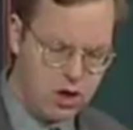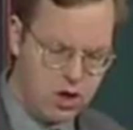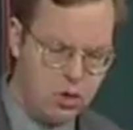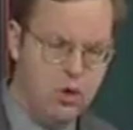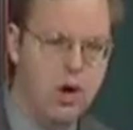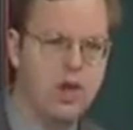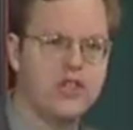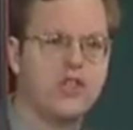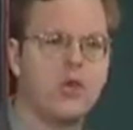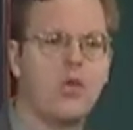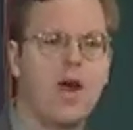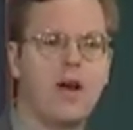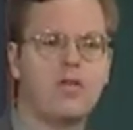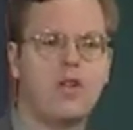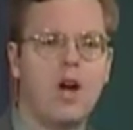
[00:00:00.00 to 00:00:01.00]
who were also
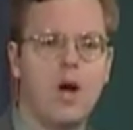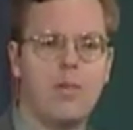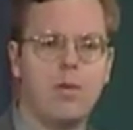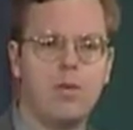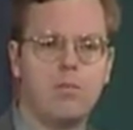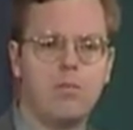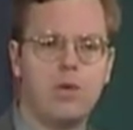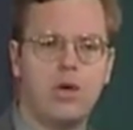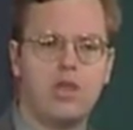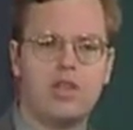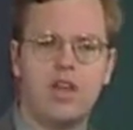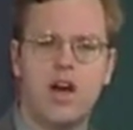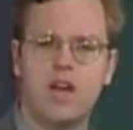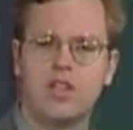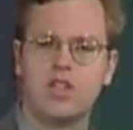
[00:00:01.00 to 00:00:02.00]
rounded up and put into
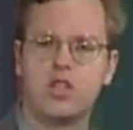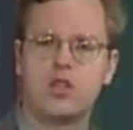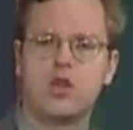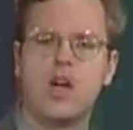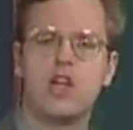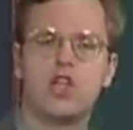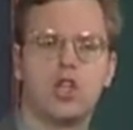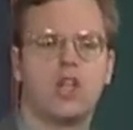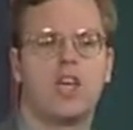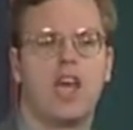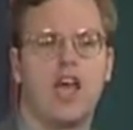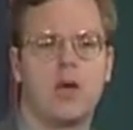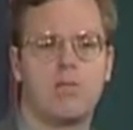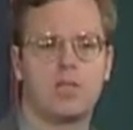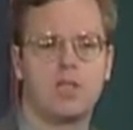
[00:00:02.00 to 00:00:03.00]
concentration
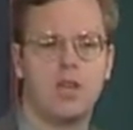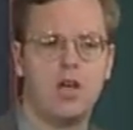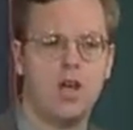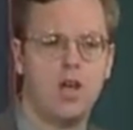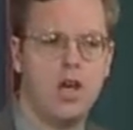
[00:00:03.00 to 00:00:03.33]
camps,